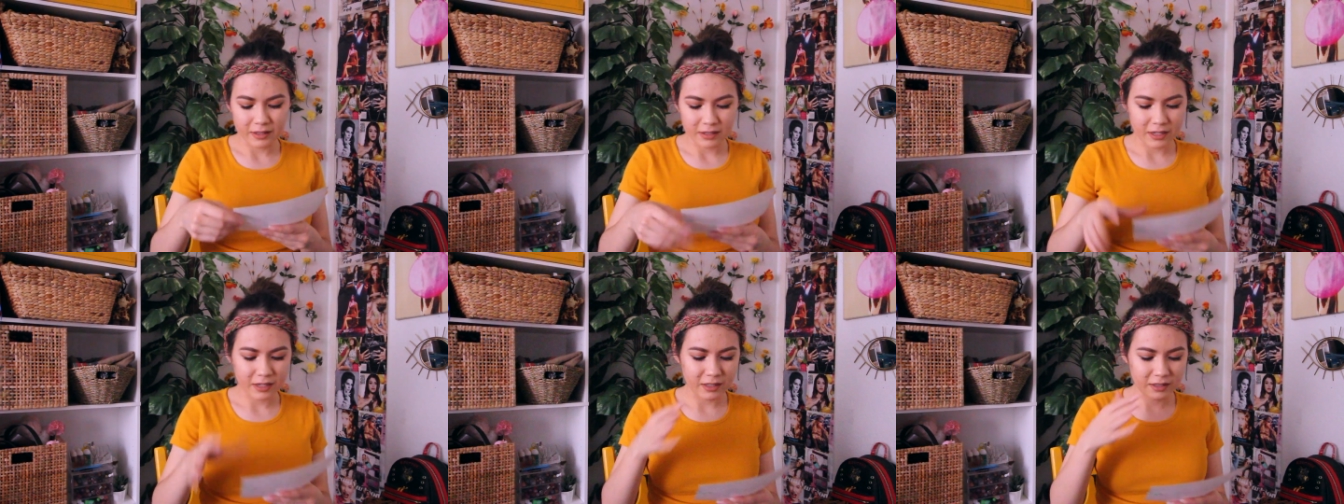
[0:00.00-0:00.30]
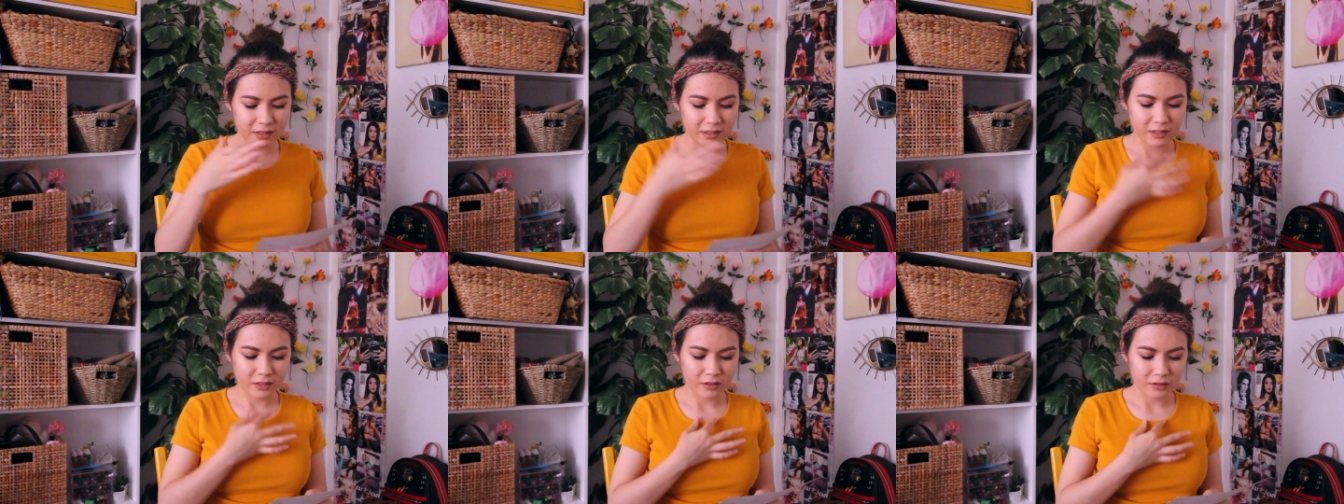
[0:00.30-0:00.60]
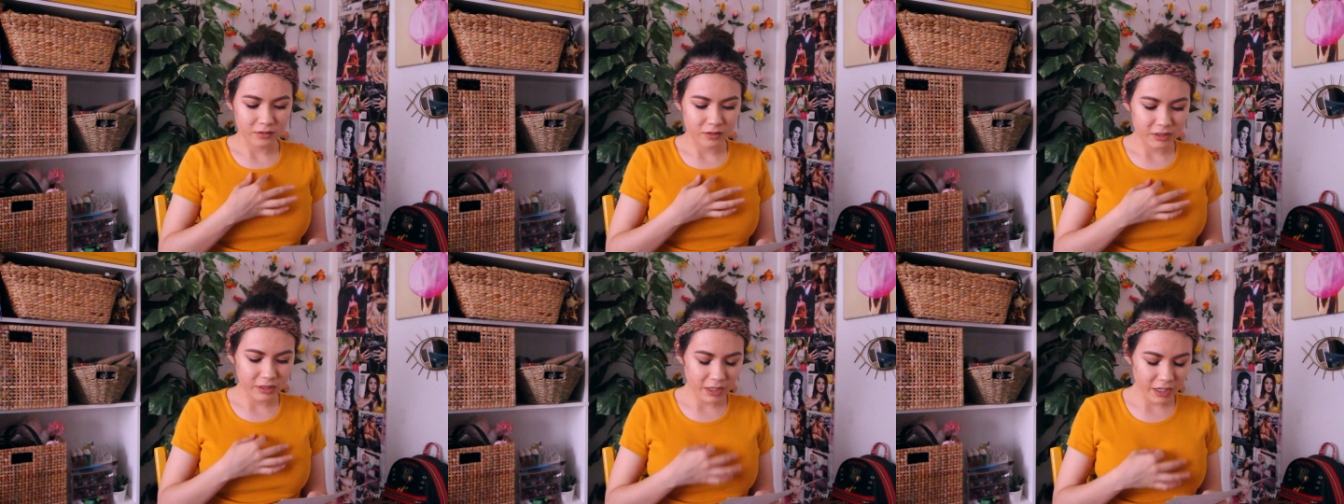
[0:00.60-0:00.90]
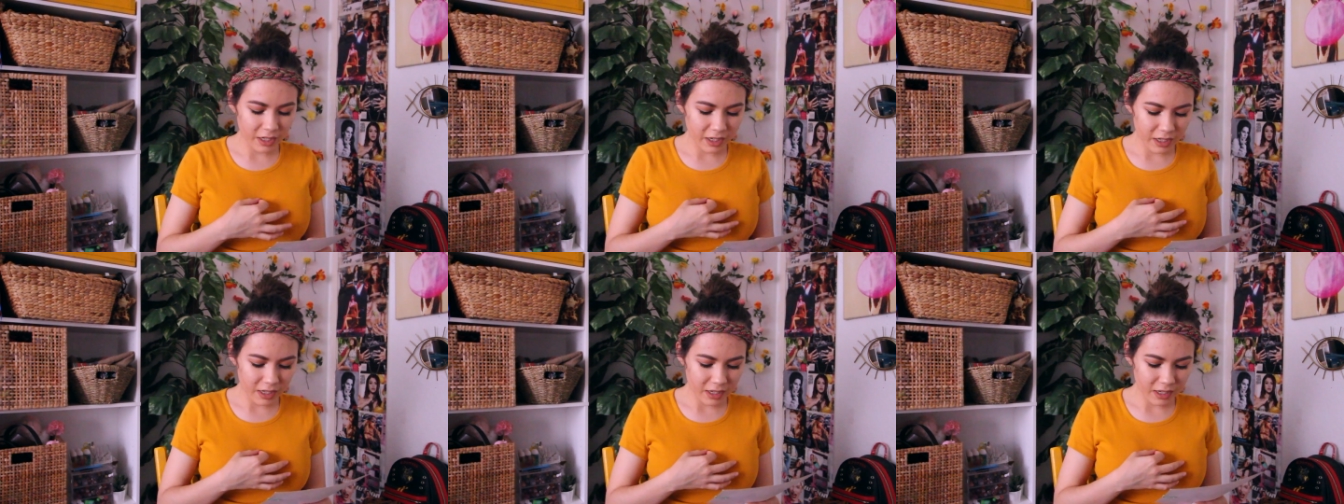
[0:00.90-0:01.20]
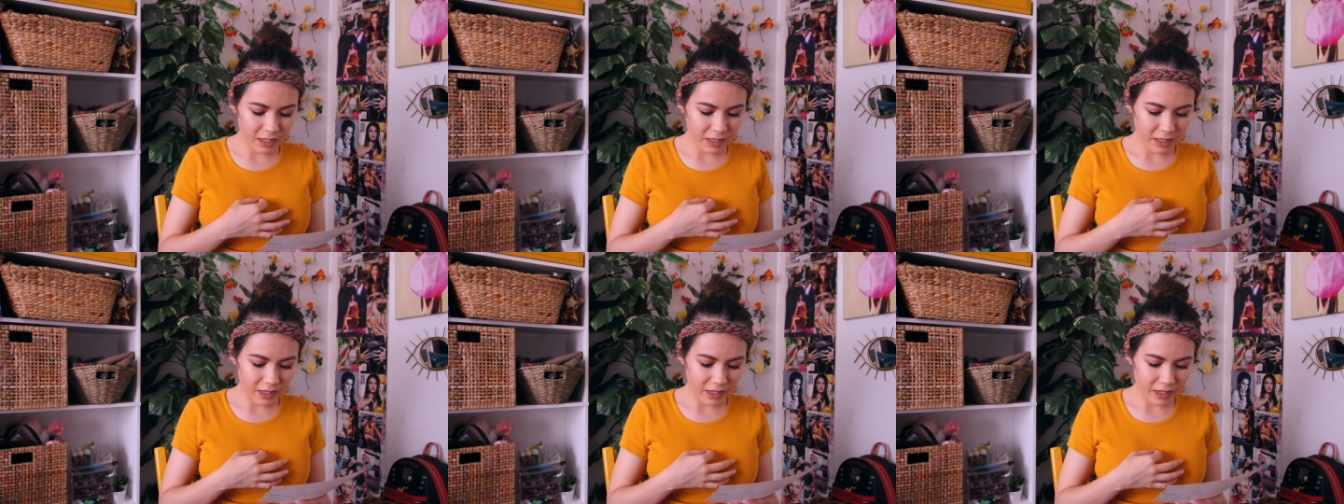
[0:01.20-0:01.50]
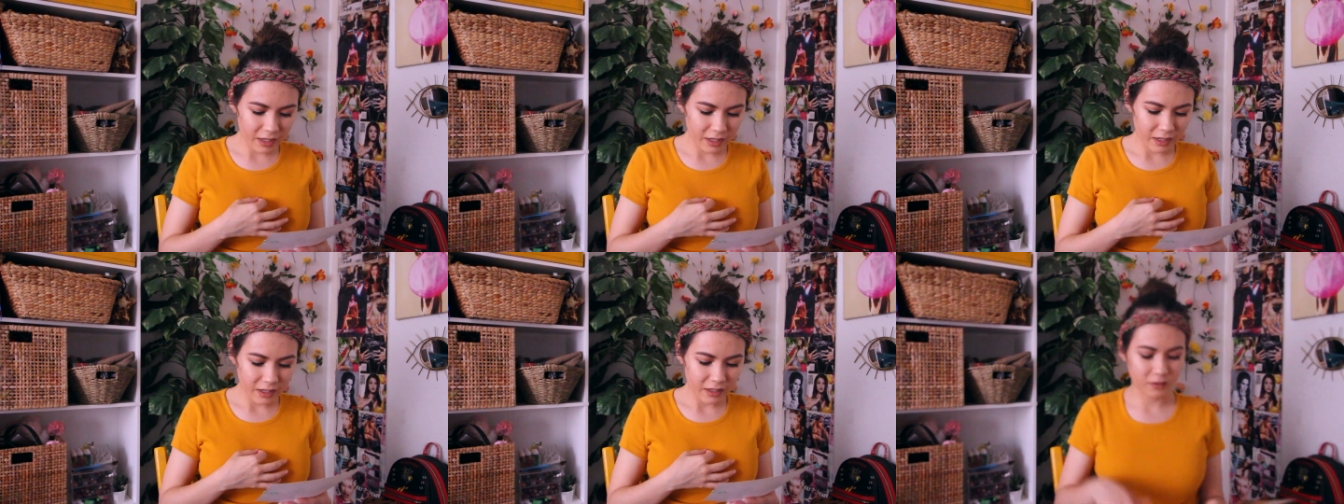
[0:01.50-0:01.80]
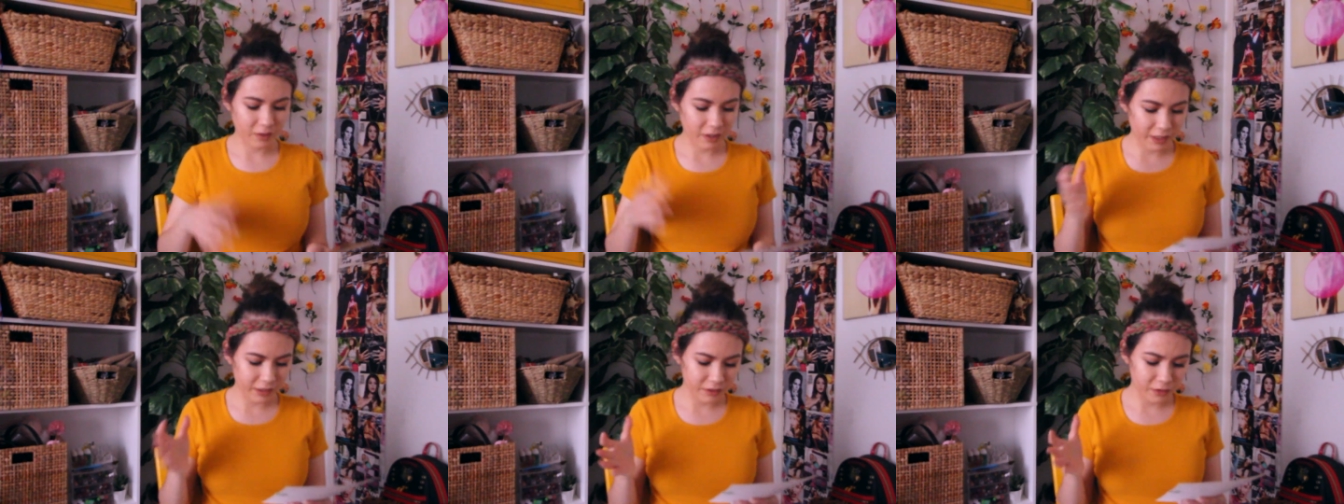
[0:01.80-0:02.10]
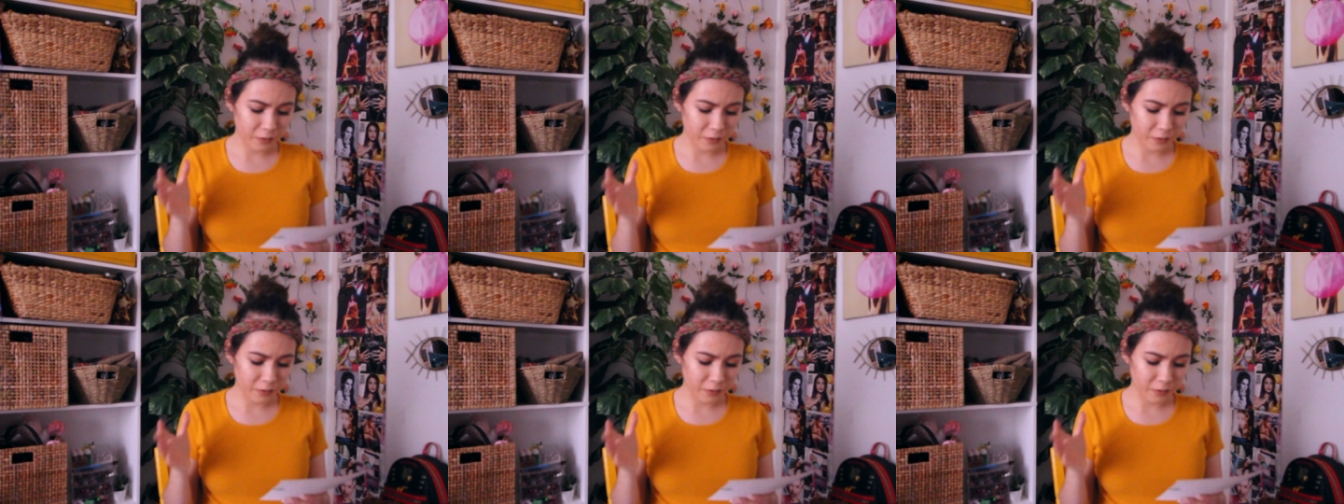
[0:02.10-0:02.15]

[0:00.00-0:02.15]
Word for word: again the little chain. Okay,